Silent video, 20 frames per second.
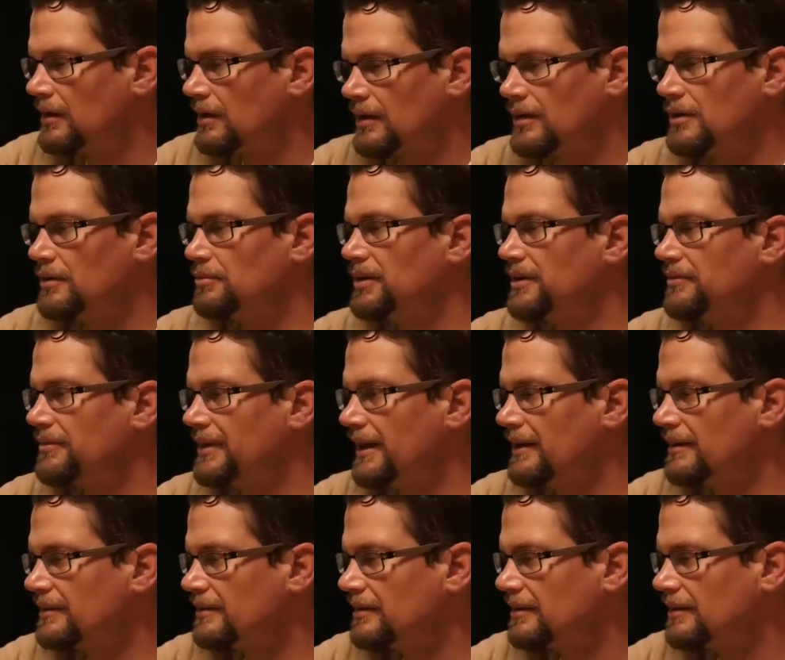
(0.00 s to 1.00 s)
Can you believe
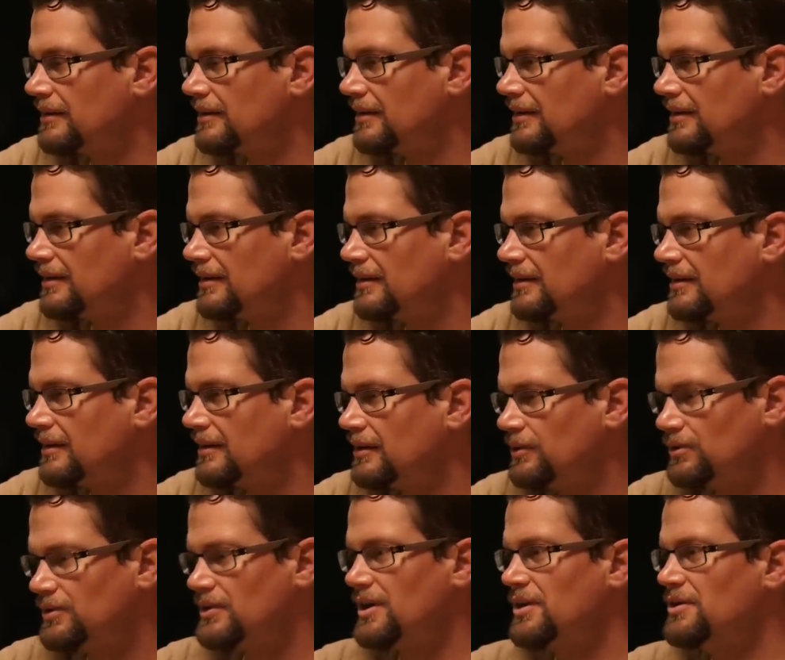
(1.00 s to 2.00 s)
that?
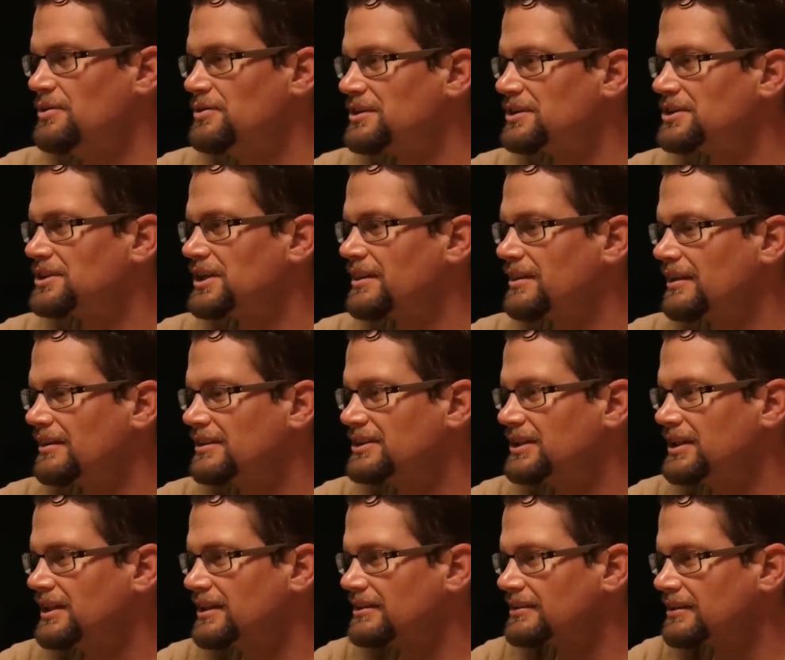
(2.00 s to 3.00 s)
Who, do, who does she think
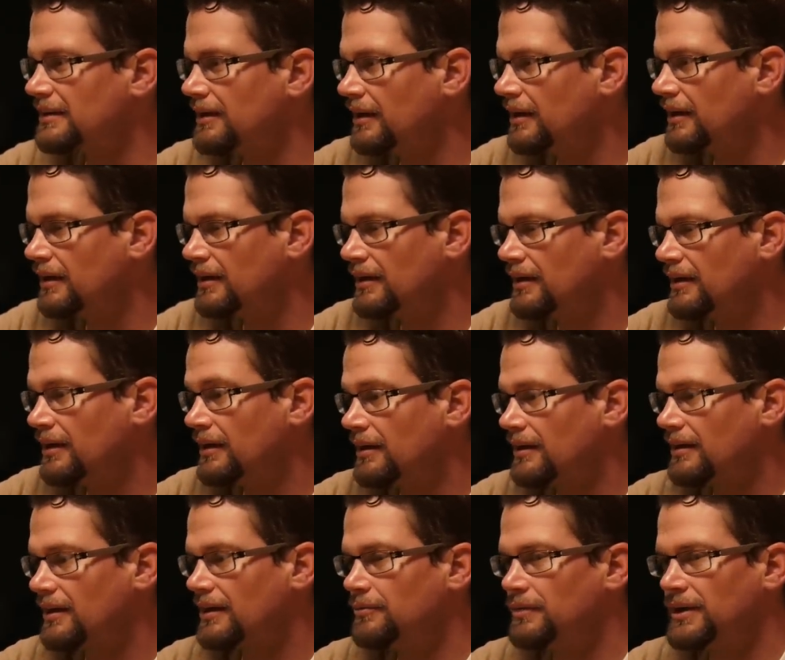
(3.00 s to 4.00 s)
she is?
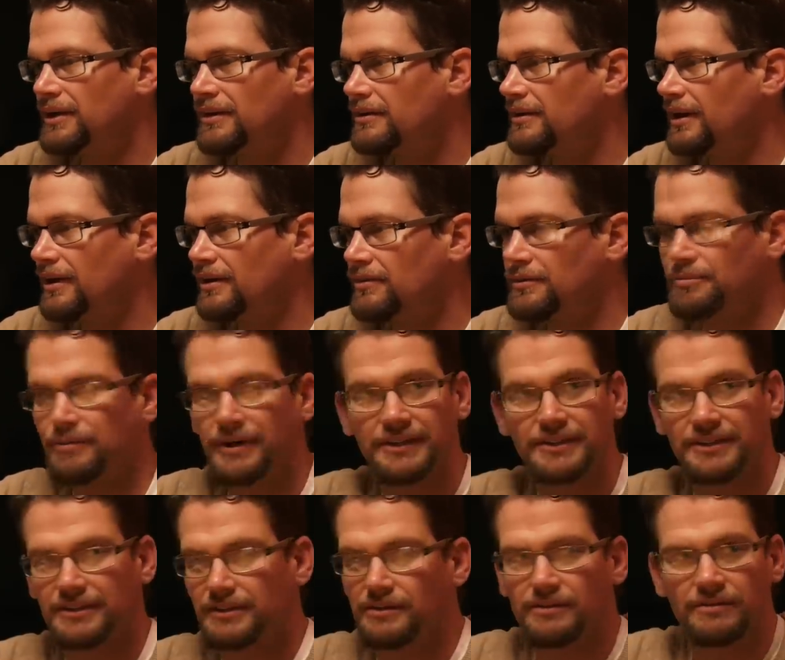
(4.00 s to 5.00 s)
Come in and take over my
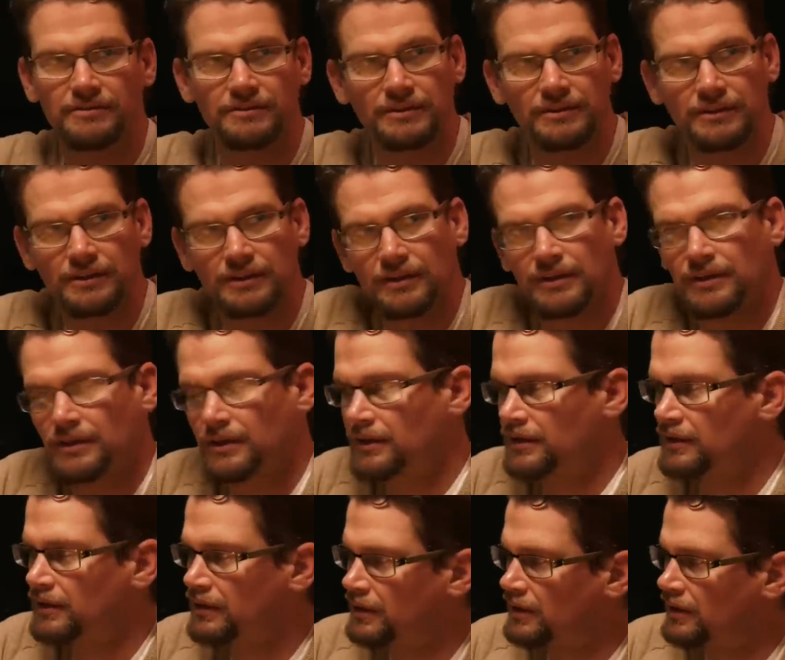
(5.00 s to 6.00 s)
show.
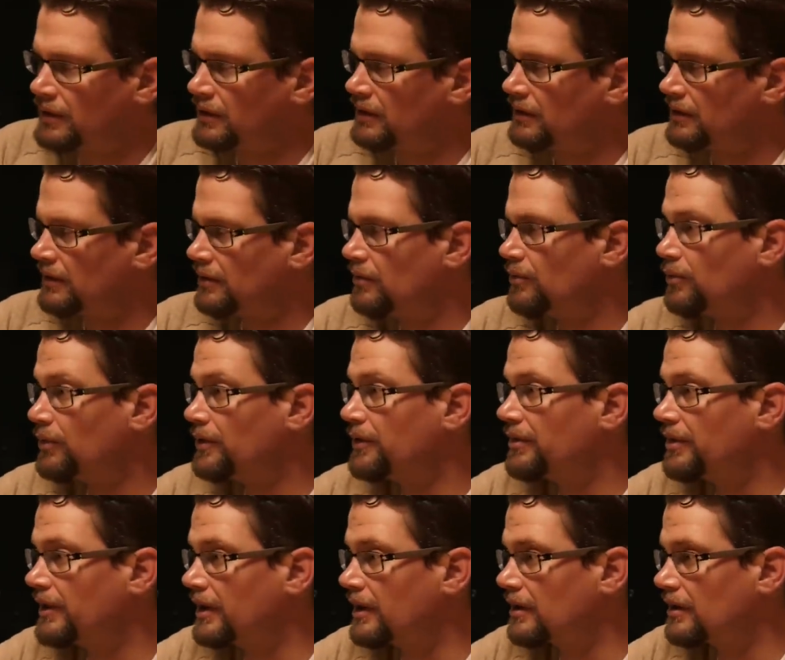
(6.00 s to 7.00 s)
What do you
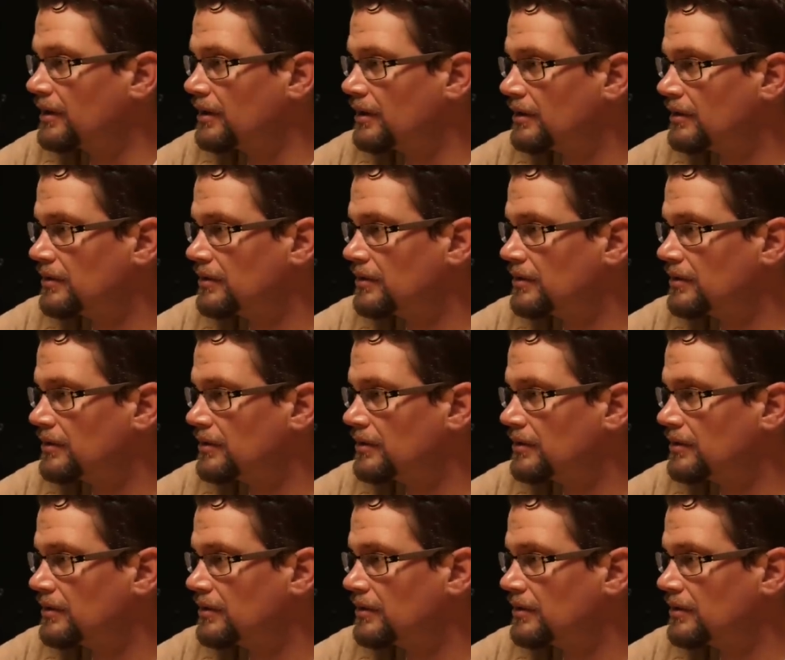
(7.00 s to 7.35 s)
think?